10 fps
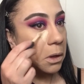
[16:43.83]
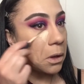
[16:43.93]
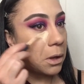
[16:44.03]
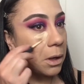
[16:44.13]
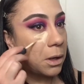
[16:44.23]

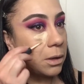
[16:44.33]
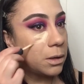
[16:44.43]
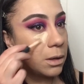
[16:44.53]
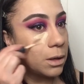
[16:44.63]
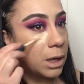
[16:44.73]
And
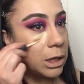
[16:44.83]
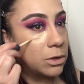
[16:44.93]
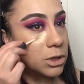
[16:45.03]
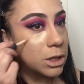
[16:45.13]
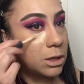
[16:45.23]
I
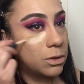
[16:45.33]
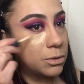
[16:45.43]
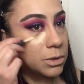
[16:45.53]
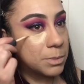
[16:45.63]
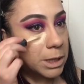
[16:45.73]
usually
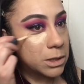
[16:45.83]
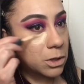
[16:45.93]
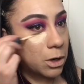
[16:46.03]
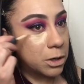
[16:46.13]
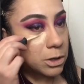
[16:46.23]
use my
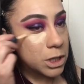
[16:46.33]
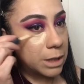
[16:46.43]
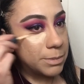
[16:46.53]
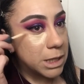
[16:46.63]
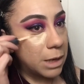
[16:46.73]
Tarte
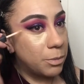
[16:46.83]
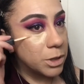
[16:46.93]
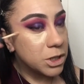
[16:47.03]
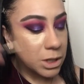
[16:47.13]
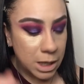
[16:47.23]
Shape Tape,
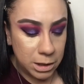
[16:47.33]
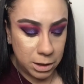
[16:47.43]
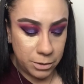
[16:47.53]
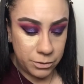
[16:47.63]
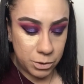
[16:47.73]
which I
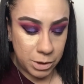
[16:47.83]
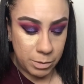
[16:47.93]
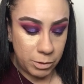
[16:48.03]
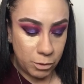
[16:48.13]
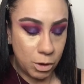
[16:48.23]
love, don't get
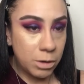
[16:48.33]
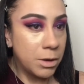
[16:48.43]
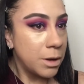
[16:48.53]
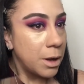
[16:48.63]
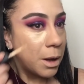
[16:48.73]
me wrong.
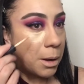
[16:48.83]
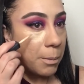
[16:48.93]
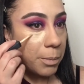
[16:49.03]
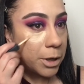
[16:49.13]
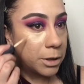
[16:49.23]

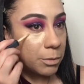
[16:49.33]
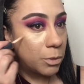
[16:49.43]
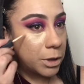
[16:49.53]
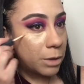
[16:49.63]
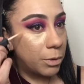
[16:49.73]
But number
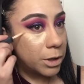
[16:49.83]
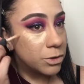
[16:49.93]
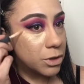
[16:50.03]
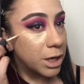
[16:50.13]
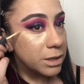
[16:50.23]
one, I want
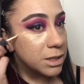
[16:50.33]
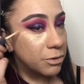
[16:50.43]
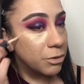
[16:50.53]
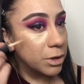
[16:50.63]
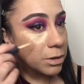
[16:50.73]
to try
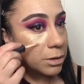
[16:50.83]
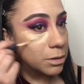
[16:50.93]
different